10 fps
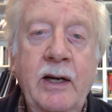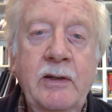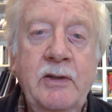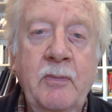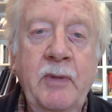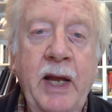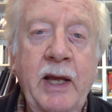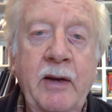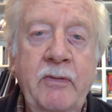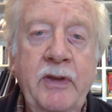some
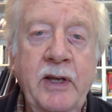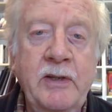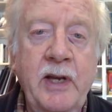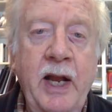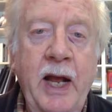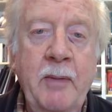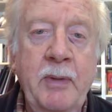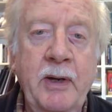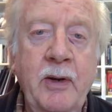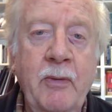negative things that had
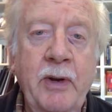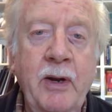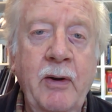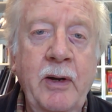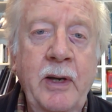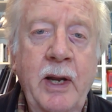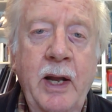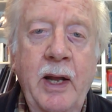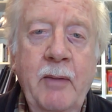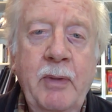been going on.
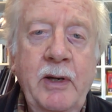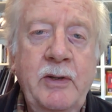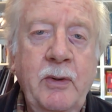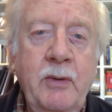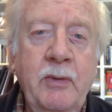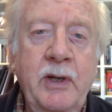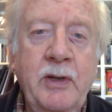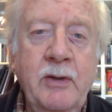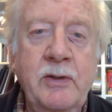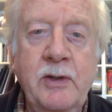But it sort of
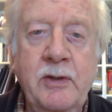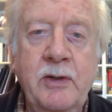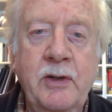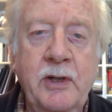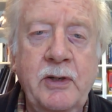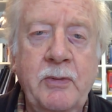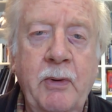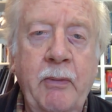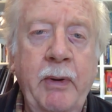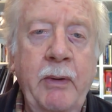returns us to just
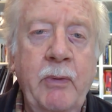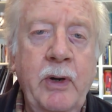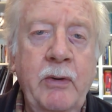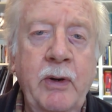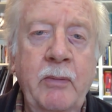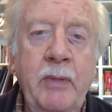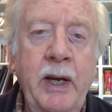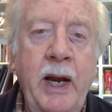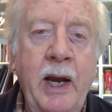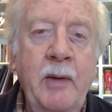where we were in
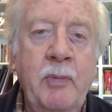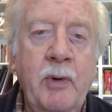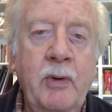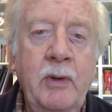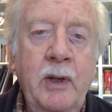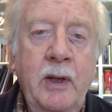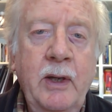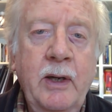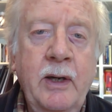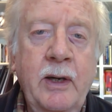mid-April,
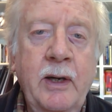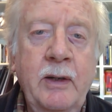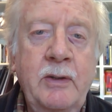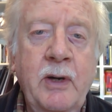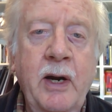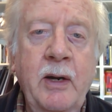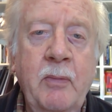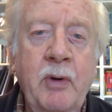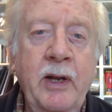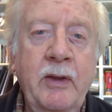trying
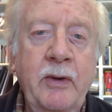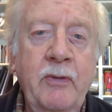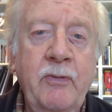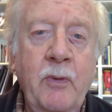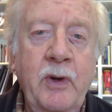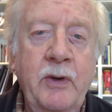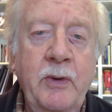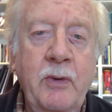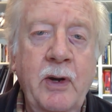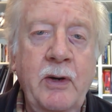to break through
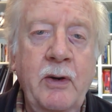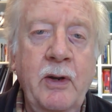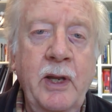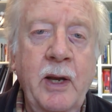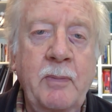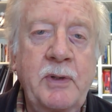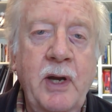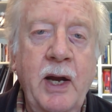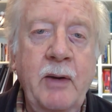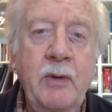4,200 on the
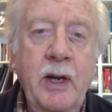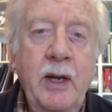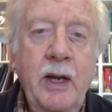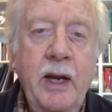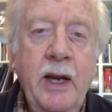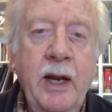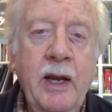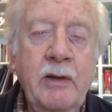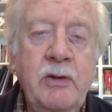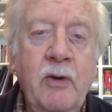upside.
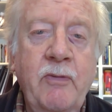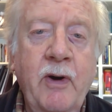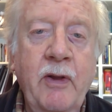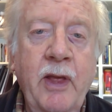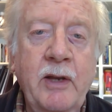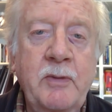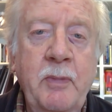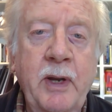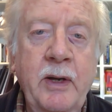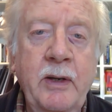And so far that's
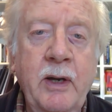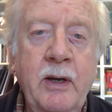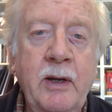been